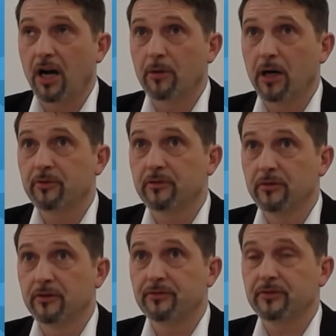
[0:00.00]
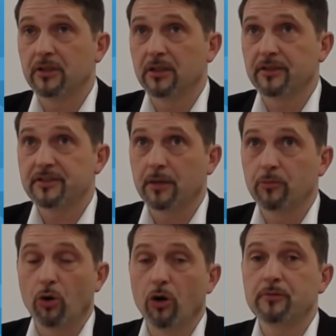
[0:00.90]
come up with uh,
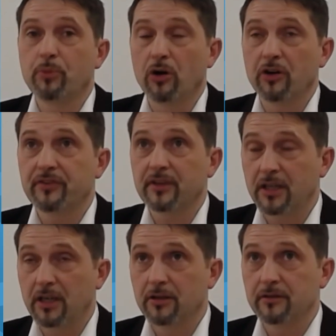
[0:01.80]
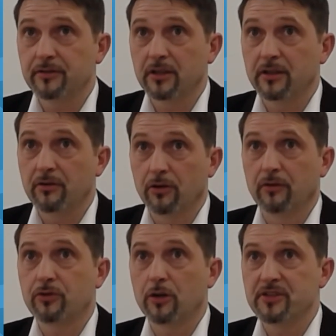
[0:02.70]
some old parts out of a,
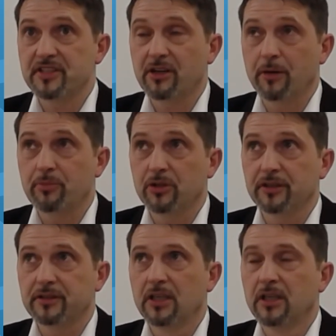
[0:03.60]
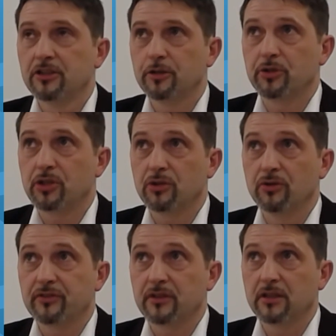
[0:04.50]
or from a scrapyard to
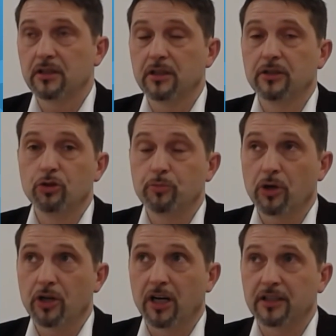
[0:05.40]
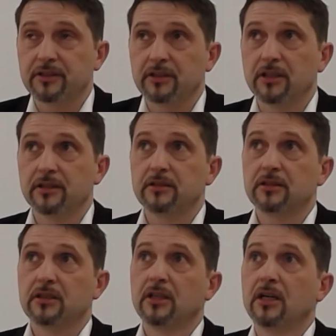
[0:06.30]
produce uh, a new product.
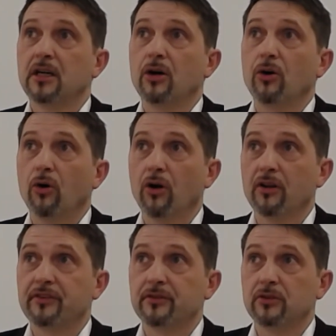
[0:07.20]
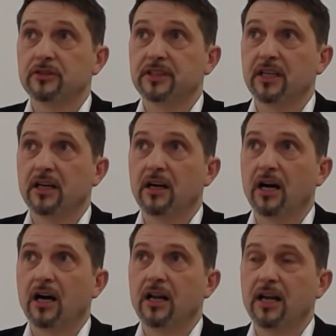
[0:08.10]
And also
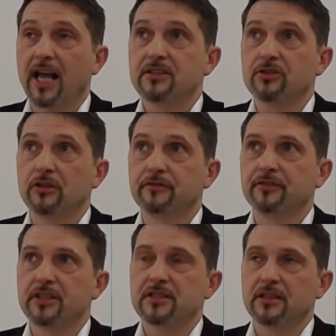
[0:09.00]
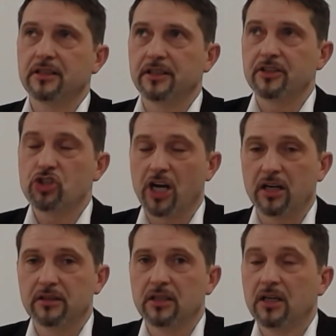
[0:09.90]
the legs of this uh,
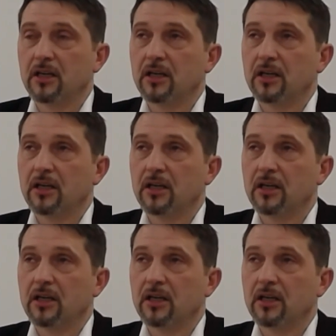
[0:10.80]
chair